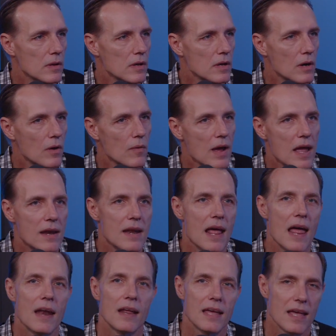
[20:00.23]

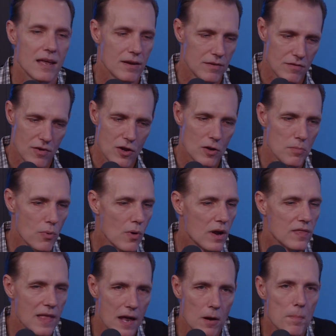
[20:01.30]
And again, to your
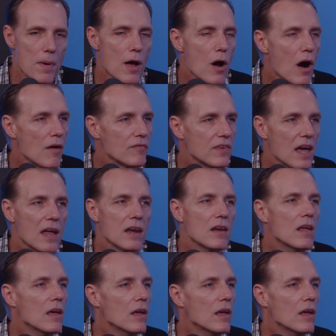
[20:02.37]
point, that'll pay off 10,